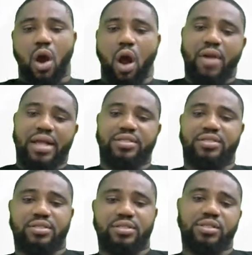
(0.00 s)

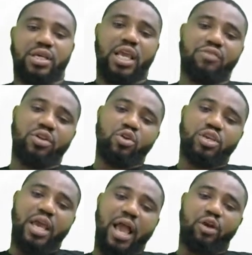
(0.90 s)
Alright, if you
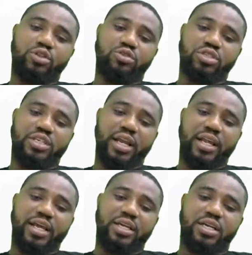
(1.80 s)
look here, you're going to see a
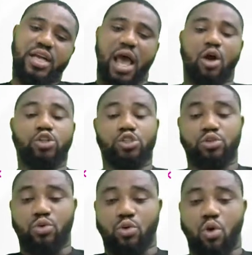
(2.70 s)
link. I urge
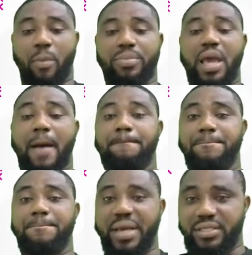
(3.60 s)
you to copy and
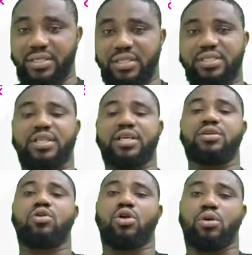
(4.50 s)
paste this
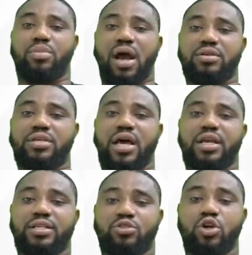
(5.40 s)
link on your browser.
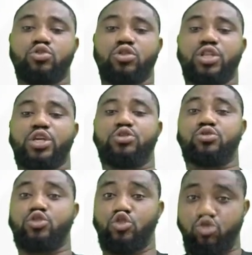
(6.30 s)
It is going to take
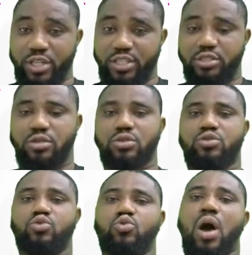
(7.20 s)
you straight
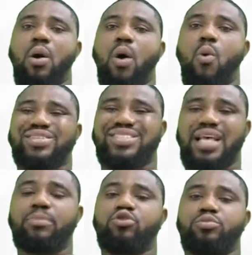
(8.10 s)
to our
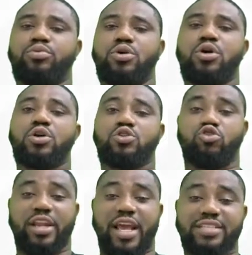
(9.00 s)
WhatsApp group.
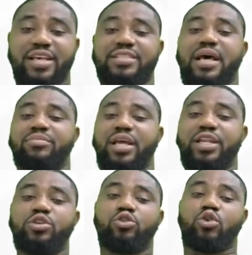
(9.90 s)
So in essence, I'm
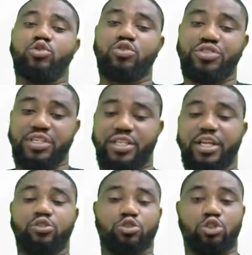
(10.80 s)
telling you to use this
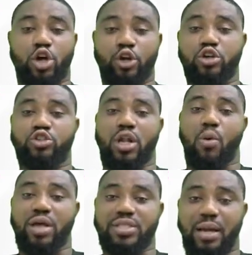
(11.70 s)
link to join us on
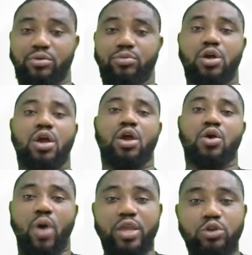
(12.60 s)
our WhatsApp group.
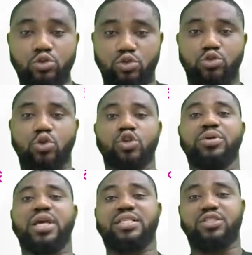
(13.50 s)
When you do so, you'll
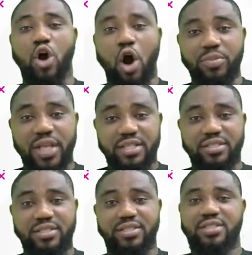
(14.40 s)
be getting
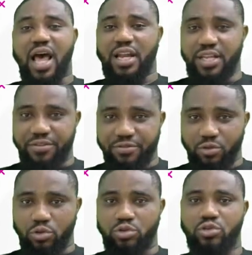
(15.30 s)
updates and
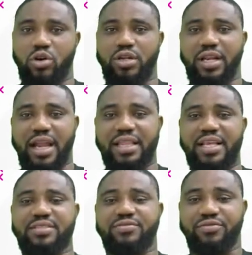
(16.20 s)
infos on the
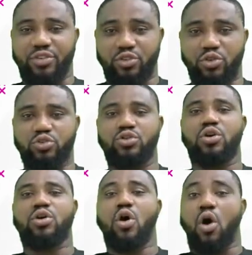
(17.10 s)
latest videos
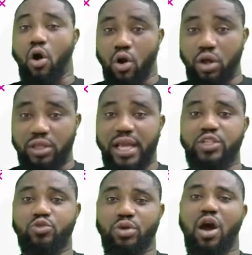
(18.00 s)
or
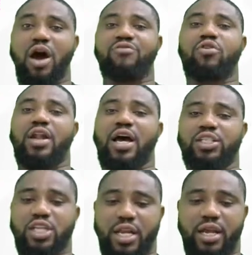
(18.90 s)
content we have on our
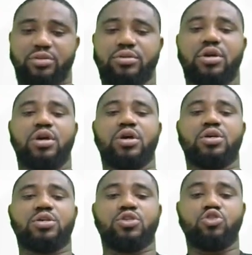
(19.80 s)
channel.
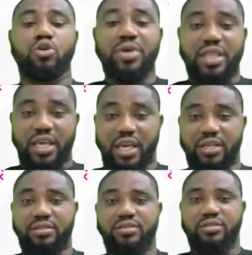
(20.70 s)
Till we meet
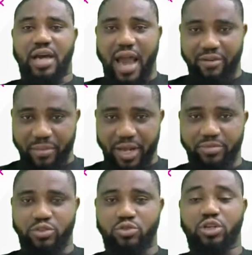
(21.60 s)
again, I
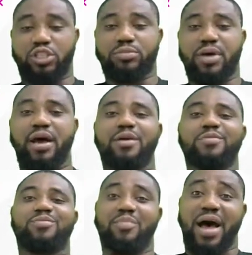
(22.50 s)
remain Tutochima.
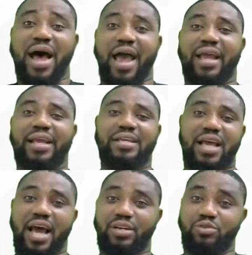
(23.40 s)
Bye
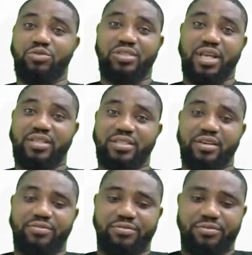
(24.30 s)
and do stay safe.